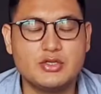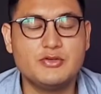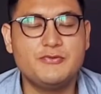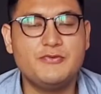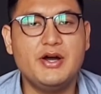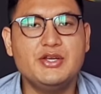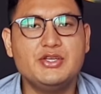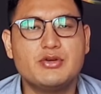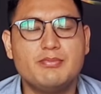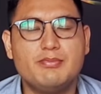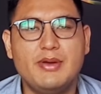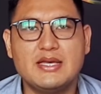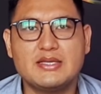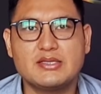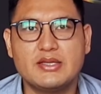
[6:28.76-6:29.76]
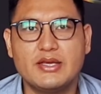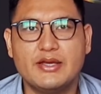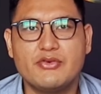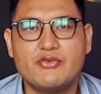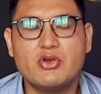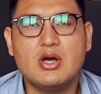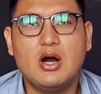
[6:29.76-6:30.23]
To find your
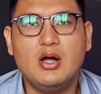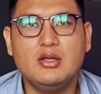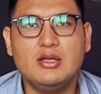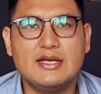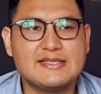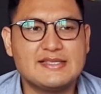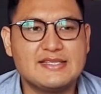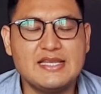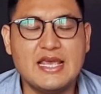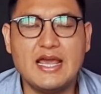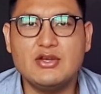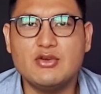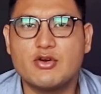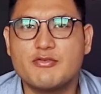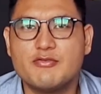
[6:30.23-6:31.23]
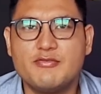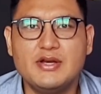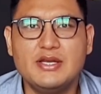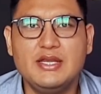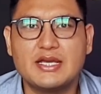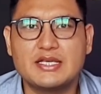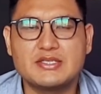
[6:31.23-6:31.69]
baseline, recall a sad or
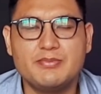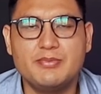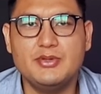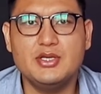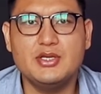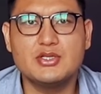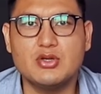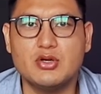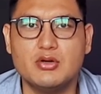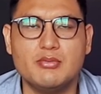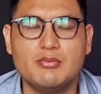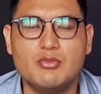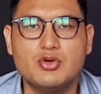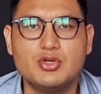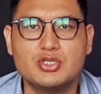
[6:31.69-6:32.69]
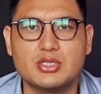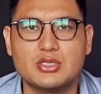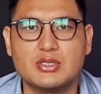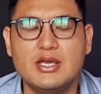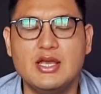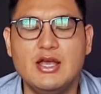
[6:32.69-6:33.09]
funny experience or emotion